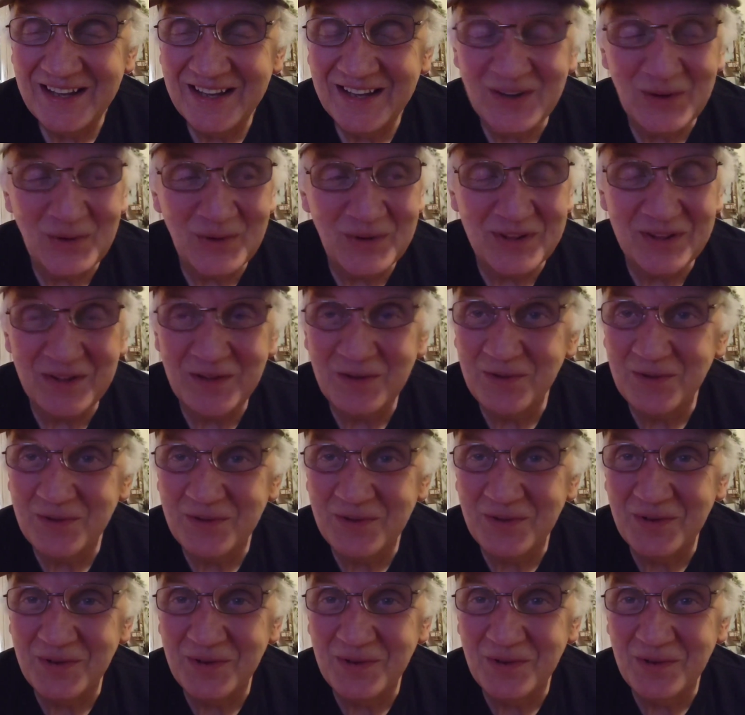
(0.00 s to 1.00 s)
go to
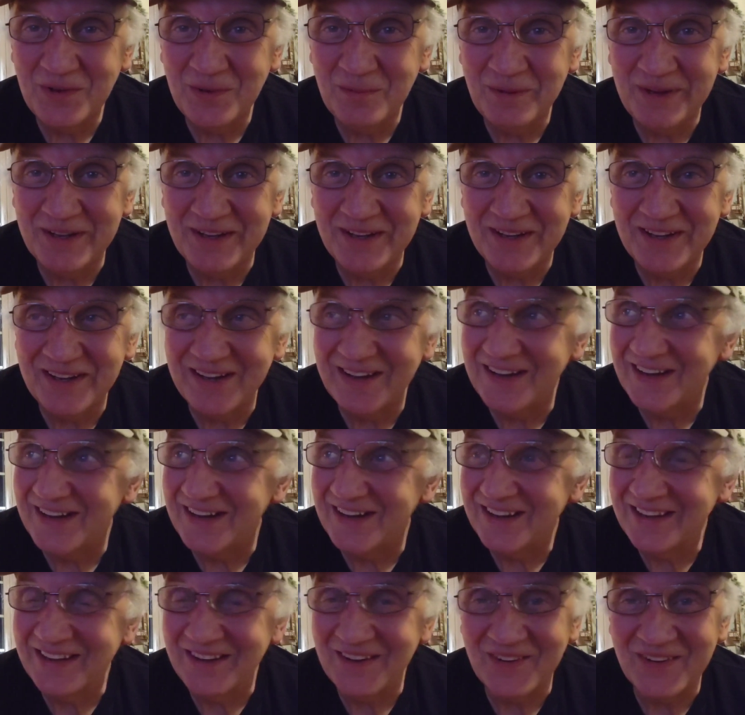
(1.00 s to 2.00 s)
YouTube, and
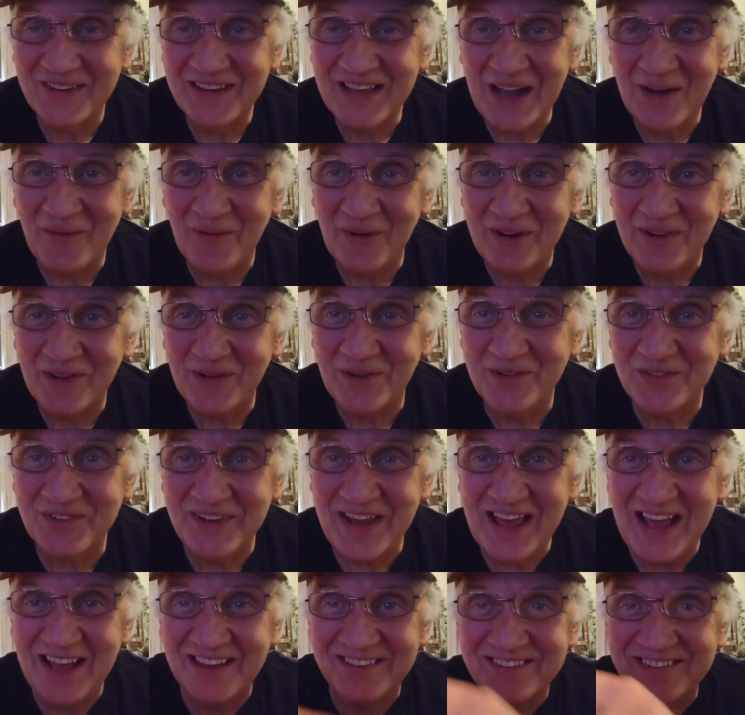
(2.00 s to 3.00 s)
you got one of those
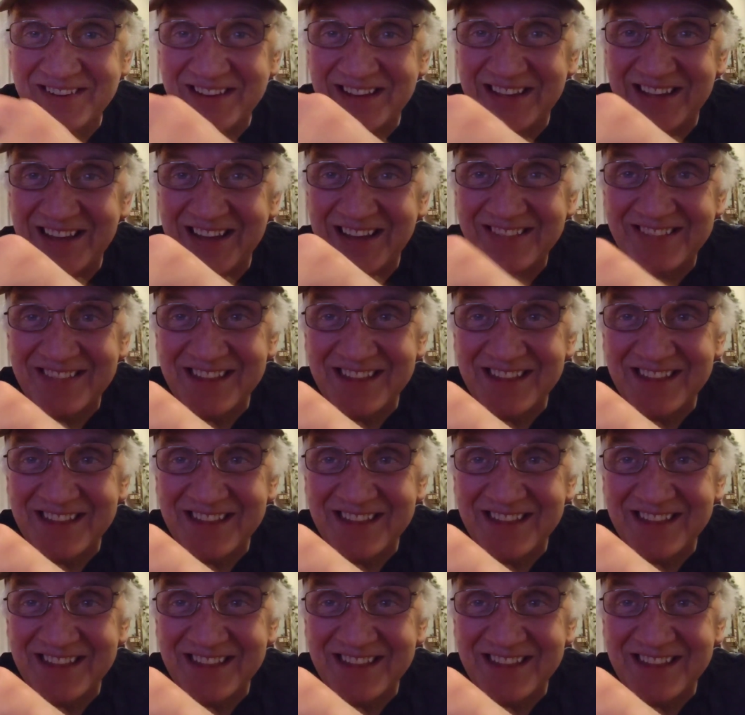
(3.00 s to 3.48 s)
nasty